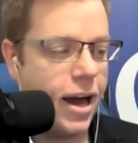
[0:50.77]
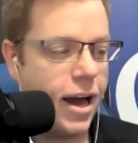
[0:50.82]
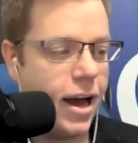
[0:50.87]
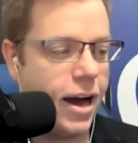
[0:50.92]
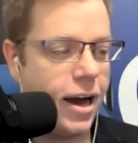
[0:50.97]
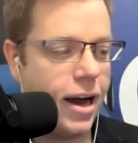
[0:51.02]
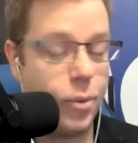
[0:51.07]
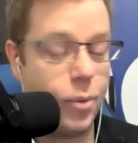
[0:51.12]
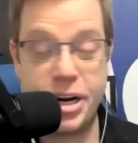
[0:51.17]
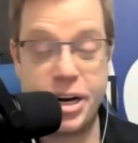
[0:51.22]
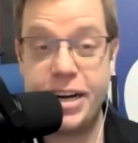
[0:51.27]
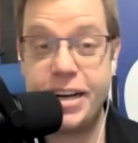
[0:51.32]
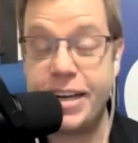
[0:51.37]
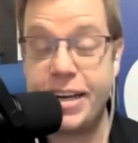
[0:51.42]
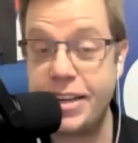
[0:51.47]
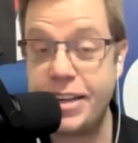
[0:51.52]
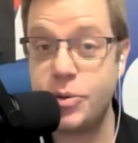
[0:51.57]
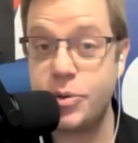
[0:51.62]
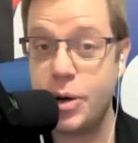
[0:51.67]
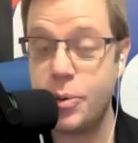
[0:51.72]
We're going to
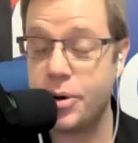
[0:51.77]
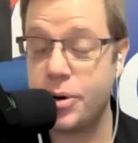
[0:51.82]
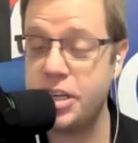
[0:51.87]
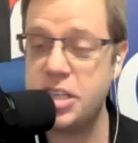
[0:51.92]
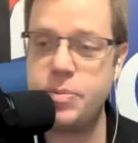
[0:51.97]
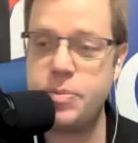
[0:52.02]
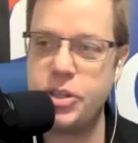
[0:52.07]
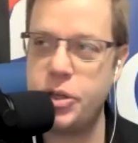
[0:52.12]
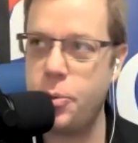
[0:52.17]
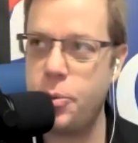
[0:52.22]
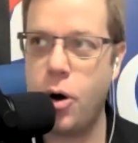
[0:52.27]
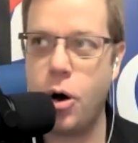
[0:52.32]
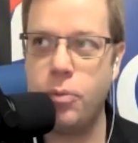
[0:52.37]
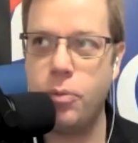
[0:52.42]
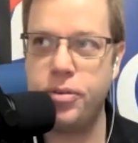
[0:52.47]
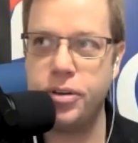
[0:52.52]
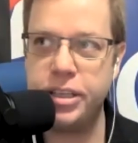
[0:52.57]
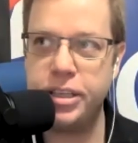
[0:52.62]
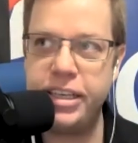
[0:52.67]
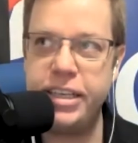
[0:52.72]
get to it. We're going to speak to him.
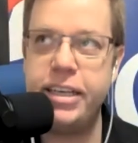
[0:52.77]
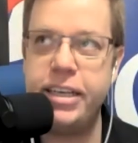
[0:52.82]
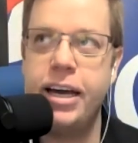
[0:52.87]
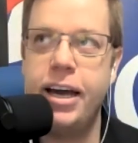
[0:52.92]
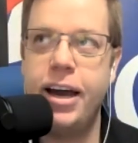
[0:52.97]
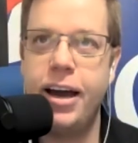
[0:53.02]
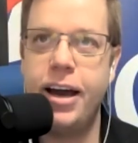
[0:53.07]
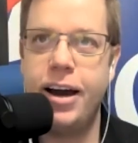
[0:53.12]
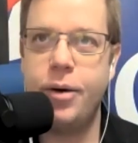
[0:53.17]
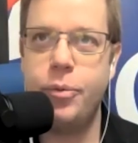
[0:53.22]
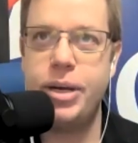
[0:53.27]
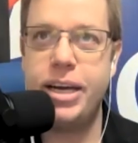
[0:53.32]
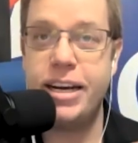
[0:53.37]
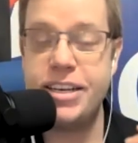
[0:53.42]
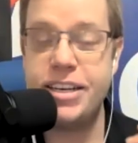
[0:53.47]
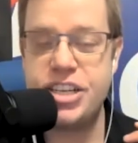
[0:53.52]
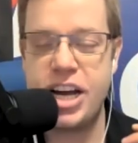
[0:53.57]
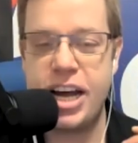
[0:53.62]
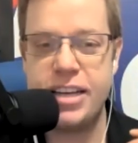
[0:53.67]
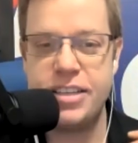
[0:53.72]
Hopefully, we get a
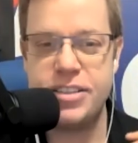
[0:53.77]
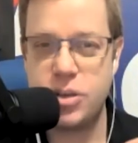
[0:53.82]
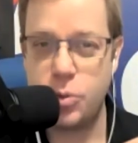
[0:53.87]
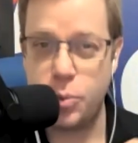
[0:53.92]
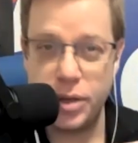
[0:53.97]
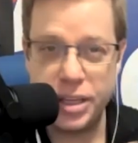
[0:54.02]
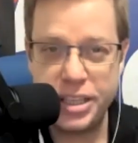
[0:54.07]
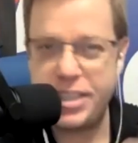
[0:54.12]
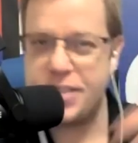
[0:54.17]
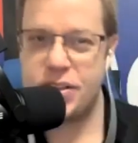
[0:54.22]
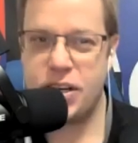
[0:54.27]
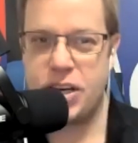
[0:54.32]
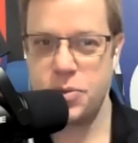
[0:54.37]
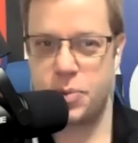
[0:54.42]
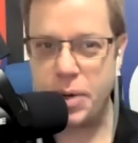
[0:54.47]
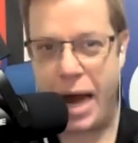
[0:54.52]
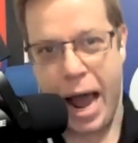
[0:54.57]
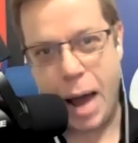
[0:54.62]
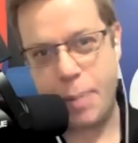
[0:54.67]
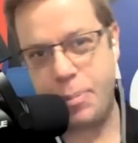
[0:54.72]
chance to really discuss
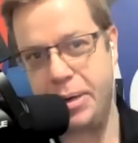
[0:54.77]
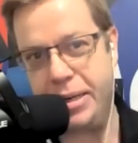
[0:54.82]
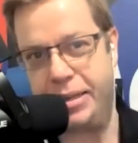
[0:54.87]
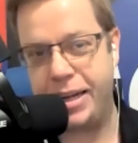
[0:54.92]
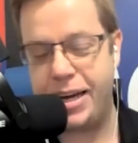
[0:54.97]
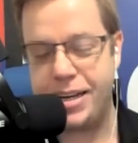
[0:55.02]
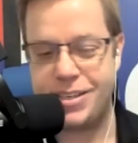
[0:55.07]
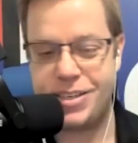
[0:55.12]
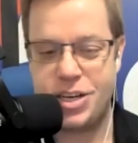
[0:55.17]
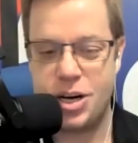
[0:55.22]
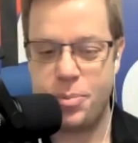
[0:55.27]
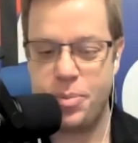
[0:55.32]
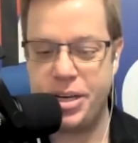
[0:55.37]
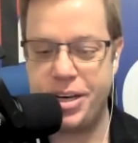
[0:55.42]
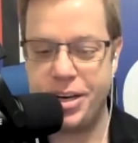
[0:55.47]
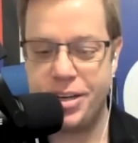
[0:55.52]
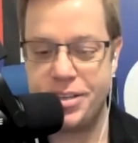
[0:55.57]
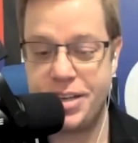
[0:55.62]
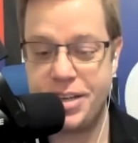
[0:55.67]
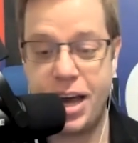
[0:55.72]
what happened last year
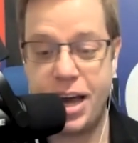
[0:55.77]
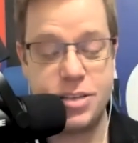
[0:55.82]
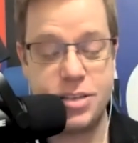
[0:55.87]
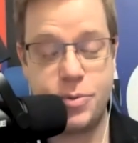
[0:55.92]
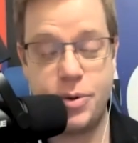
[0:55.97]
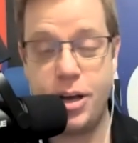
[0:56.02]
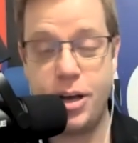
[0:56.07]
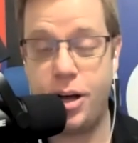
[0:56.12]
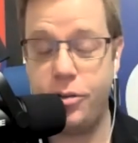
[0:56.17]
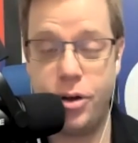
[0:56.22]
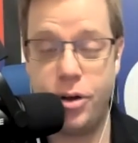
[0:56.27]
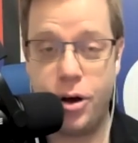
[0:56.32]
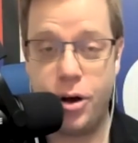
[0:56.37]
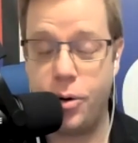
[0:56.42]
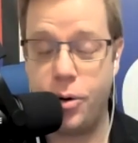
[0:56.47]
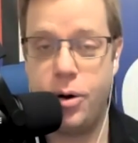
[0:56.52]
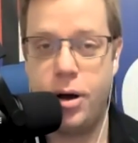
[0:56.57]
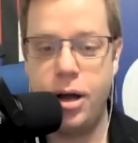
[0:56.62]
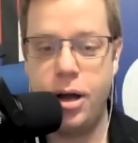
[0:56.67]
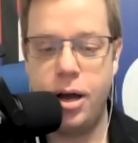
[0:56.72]
because, as we all
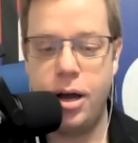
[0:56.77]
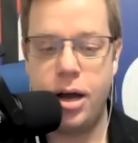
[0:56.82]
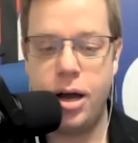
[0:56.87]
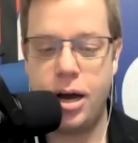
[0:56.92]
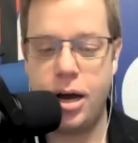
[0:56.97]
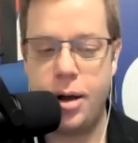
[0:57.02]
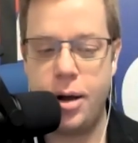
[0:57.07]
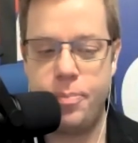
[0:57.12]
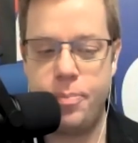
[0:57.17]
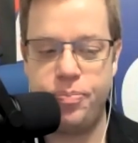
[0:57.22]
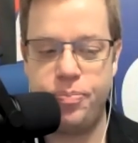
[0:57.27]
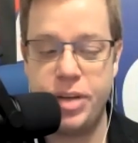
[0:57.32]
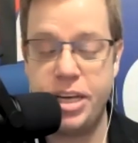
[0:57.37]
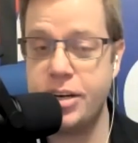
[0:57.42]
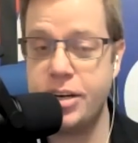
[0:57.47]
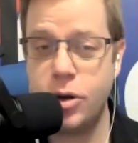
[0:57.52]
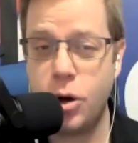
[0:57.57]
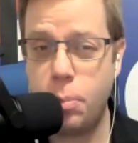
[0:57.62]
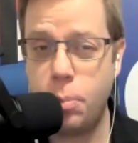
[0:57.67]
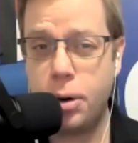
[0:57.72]
know, it
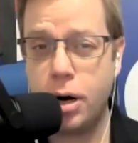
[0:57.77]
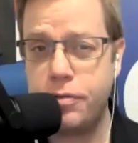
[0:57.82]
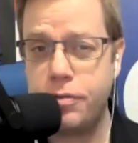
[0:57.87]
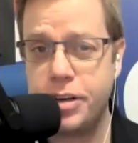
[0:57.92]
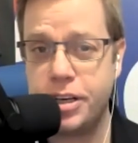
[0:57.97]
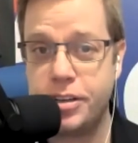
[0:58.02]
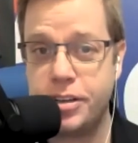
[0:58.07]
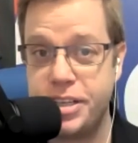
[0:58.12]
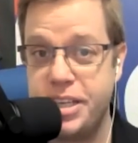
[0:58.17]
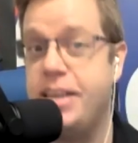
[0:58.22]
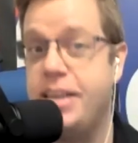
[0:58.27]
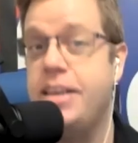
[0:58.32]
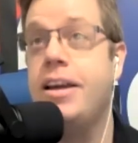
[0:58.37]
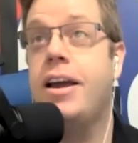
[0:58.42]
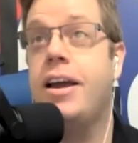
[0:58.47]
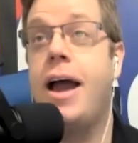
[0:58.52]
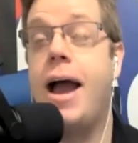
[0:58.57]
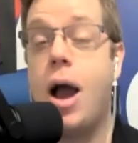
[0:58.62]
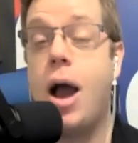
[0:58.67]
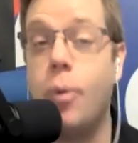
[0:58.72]
didn't go perfectly.
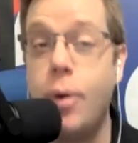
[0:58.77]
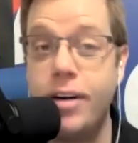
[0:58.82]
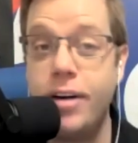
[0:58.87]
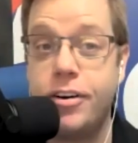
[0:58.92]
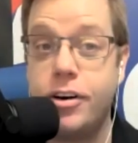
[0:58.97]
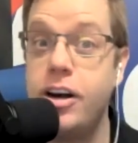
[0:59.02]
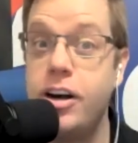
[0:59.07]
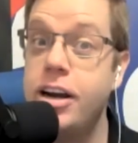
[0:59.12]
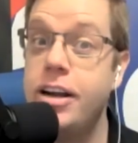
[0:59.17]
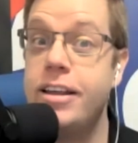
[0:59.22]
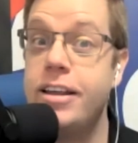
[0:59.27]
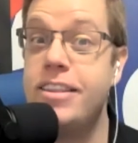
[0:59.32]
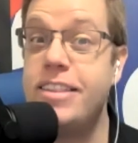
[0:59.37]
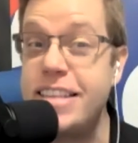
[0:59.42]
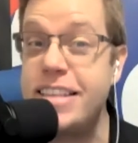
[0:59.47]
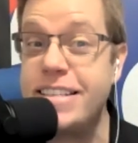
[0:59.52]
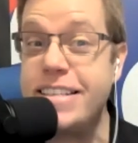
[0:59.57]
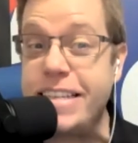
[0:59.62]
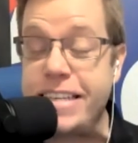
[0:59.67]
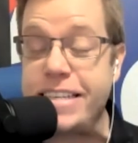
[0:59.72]
However,
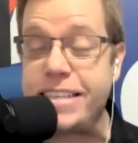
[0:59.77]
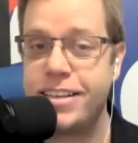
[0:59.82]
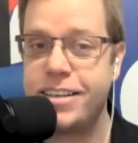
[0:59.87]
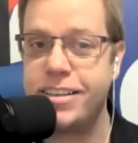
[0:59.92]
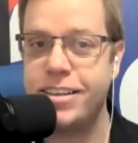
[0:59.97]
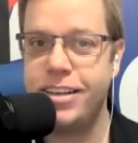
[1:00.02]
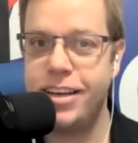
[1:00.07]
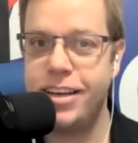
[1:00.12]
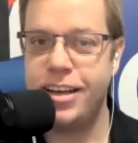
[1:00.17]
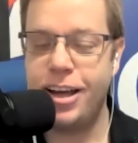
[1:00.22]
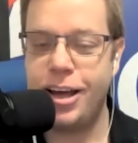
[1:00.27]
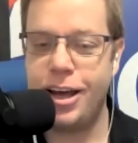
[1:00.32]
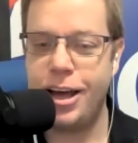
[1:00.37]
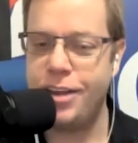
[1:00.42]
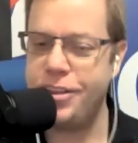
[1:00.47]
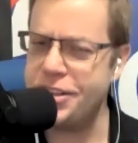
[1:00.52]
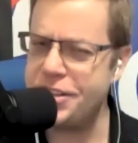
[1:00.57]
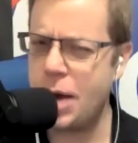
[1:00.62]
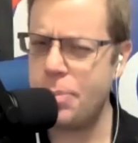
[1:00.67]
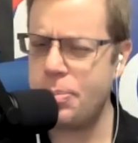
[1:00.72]
this season, and
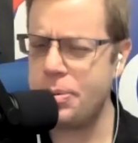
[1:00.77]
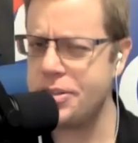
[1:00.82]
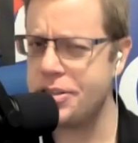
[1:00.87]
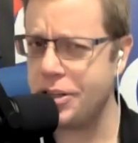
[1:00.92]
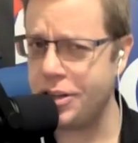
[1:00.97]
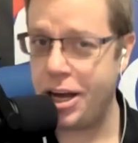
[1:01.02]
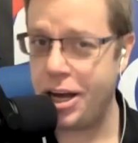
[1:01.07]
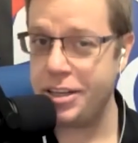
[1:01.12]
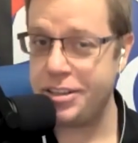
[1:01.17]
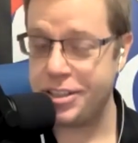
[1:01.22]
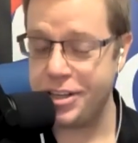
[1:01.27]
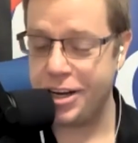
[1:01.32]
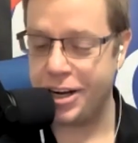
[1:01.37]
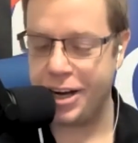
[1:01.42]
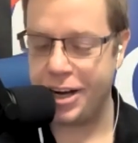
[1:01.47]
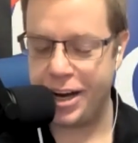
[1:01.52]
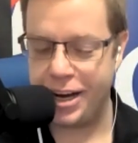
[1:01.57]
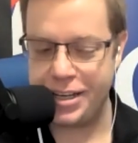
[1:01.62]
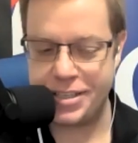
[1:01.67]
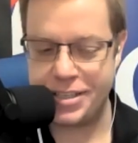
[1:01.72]
this happens a lot to young
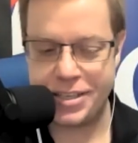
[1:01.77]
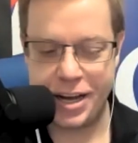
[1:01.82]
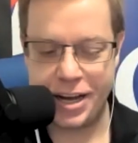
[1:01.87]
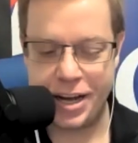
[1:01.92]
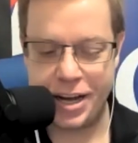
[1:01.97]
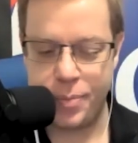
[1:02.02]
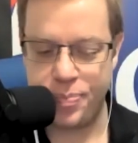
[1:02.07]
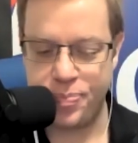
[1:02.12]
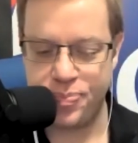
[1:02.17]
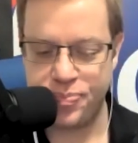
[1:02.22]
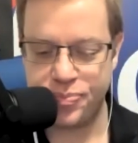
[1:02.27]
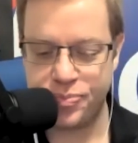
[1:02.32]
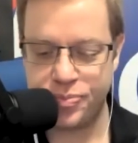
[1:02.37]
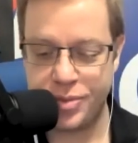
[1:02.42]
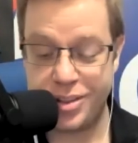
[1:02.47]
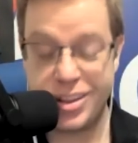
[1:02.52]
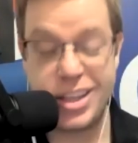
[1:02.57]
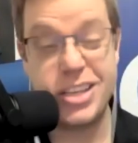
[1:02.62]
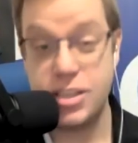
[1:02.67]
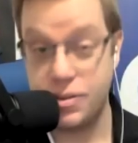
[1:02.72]
guys,
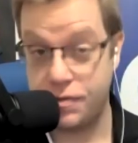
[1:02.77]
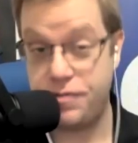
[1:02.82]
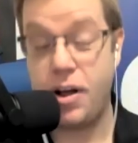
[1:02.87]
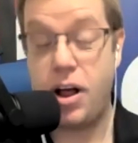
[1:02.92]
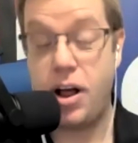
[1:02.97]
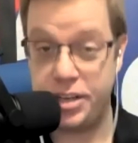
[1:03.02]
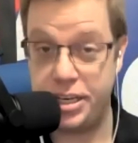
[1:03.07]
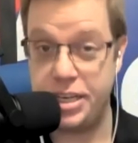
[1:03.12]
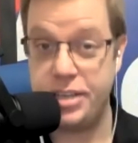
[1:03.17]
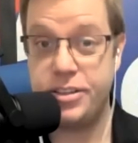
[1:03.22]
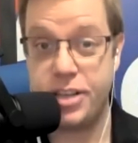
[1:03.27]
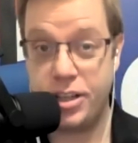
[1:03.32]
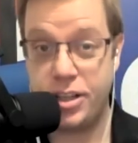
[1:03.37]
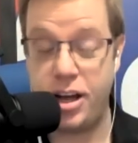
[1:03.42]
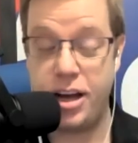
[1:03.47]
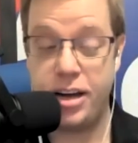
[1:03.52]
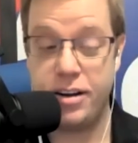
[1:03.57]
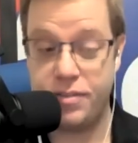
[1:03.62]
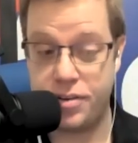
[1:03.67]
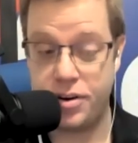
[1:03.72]
things have fallen into
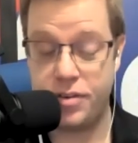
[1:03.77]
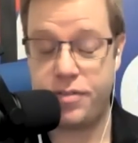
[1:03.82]
line for